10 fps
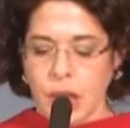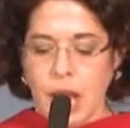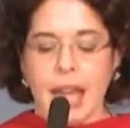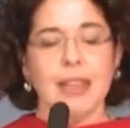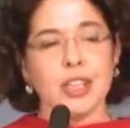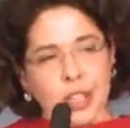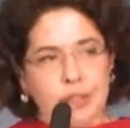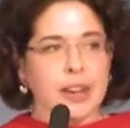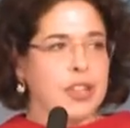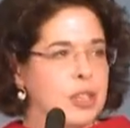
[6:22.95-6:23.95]
And they should
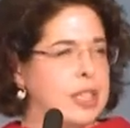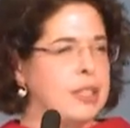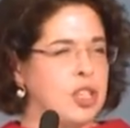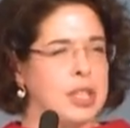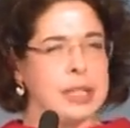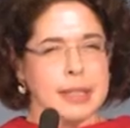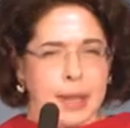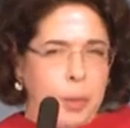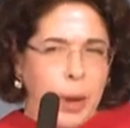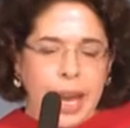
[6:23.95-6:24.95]
affect your decision in
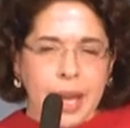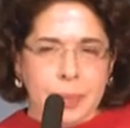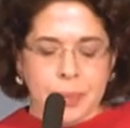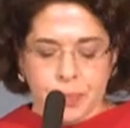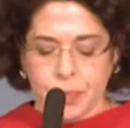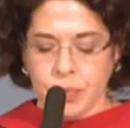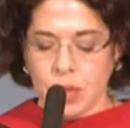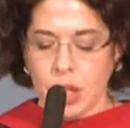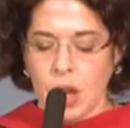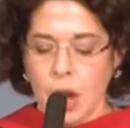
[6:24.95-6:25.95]
some way,
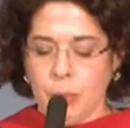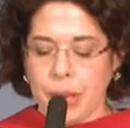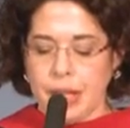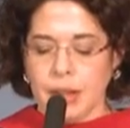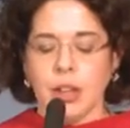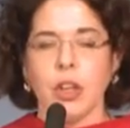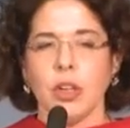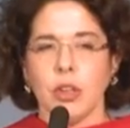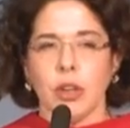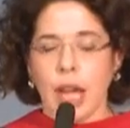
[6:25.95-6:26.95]
but
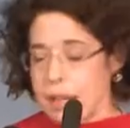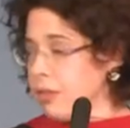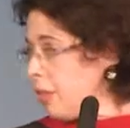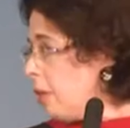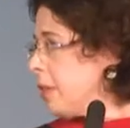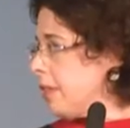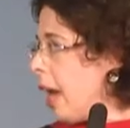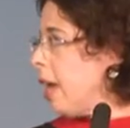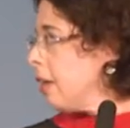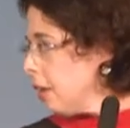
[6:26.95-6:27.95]
as Noah
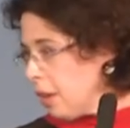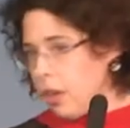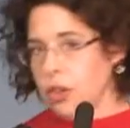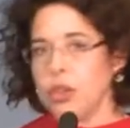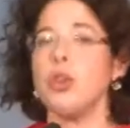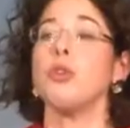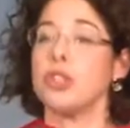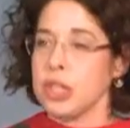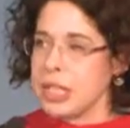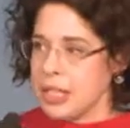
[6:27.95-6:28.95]
said, you
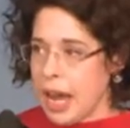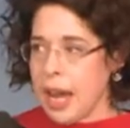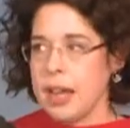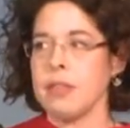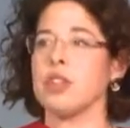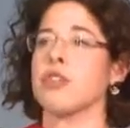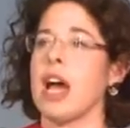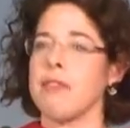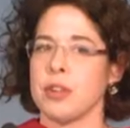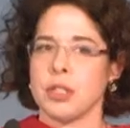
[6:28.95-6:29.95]
should stay in the
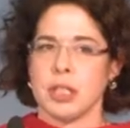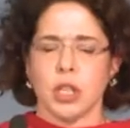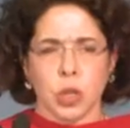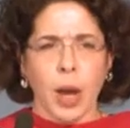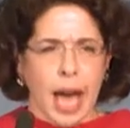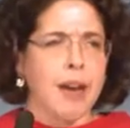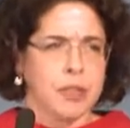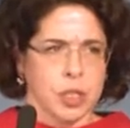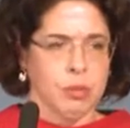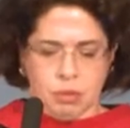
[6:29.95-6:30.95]
driver's seat. You have
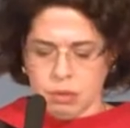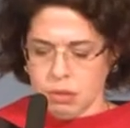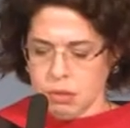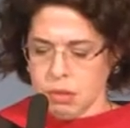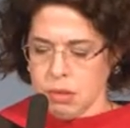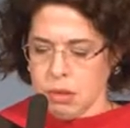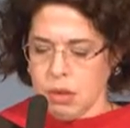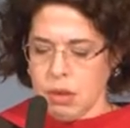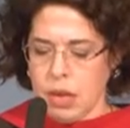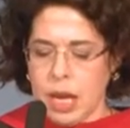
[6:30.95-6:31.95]
to.
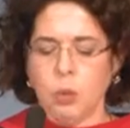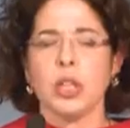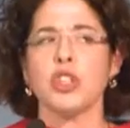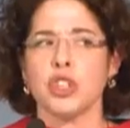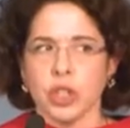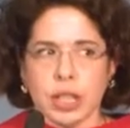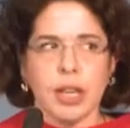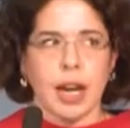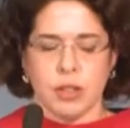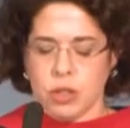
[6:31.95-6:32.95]
And what should
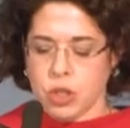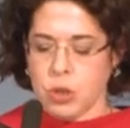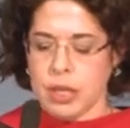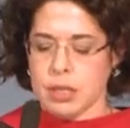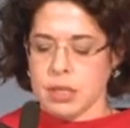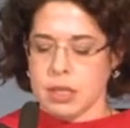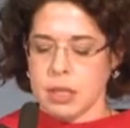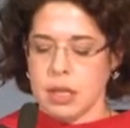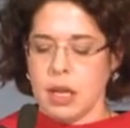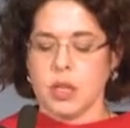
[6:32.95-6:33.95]
guide your choice
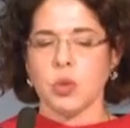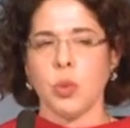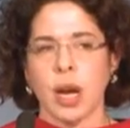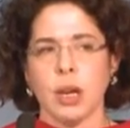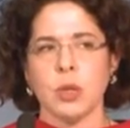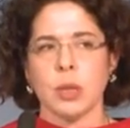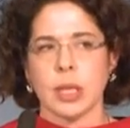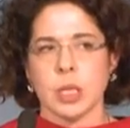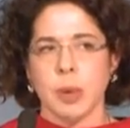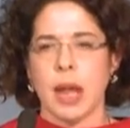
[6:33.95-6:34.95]
is where you can
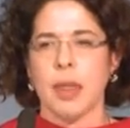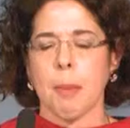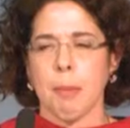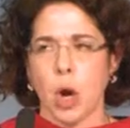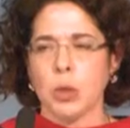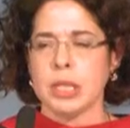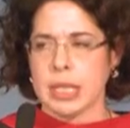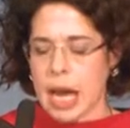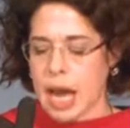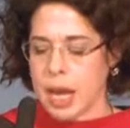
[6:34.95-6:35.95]
spend the most
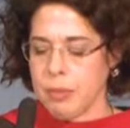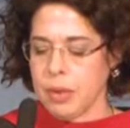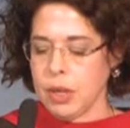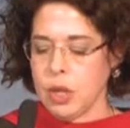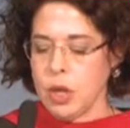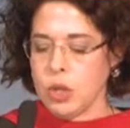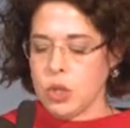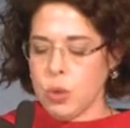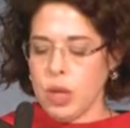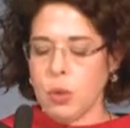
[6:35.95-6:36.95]
time
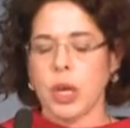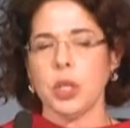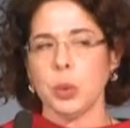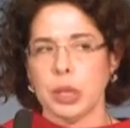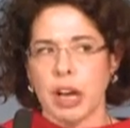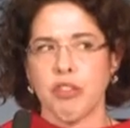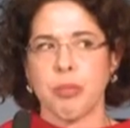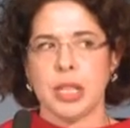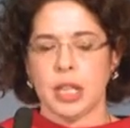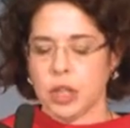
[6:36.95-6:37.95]
doing what you love
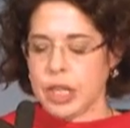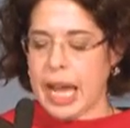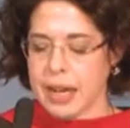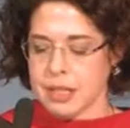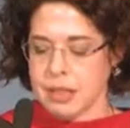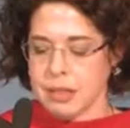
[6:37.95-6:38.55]
being good at.